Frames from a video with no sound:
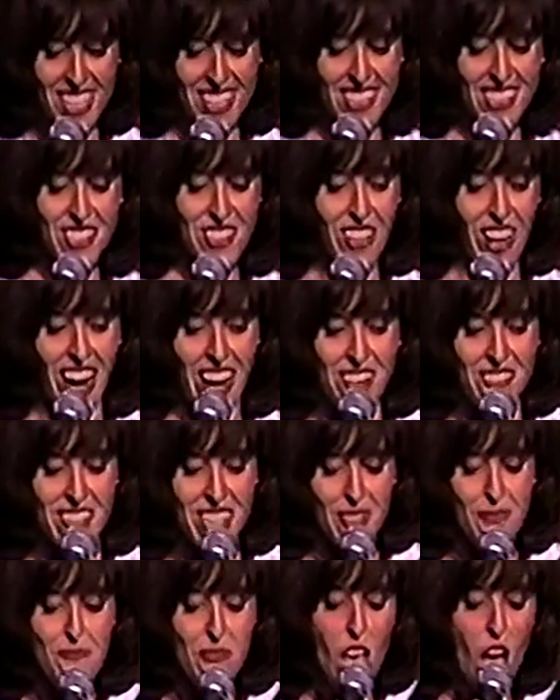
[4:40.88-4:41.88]
And
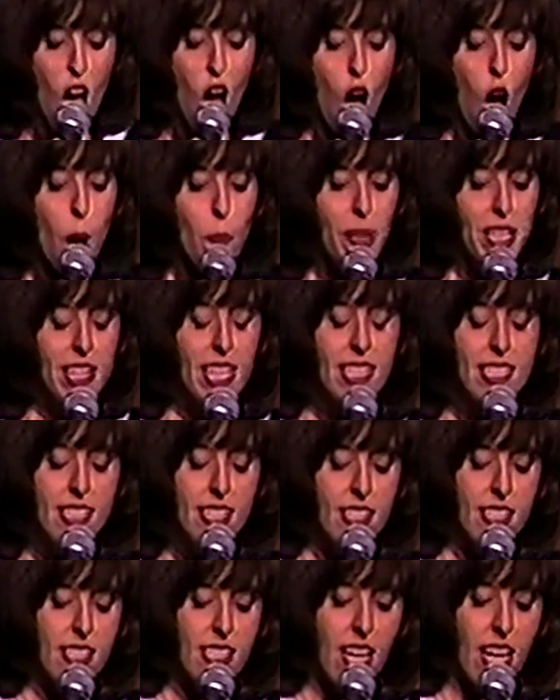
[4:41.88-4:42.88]
driving. But this
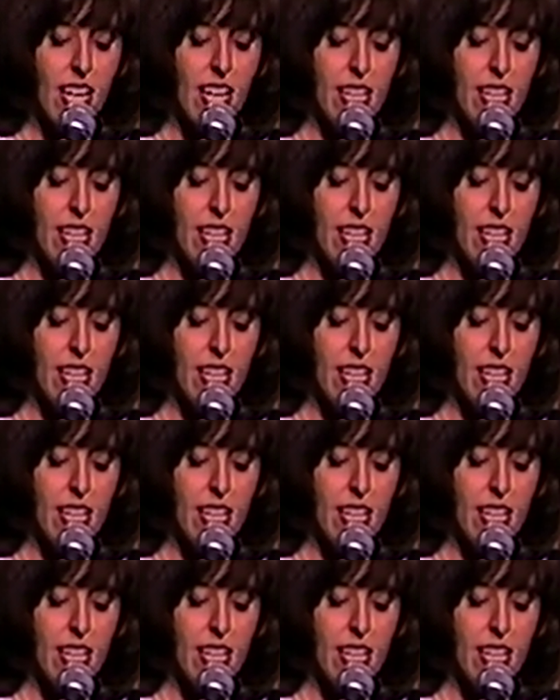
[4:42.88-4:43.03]
is,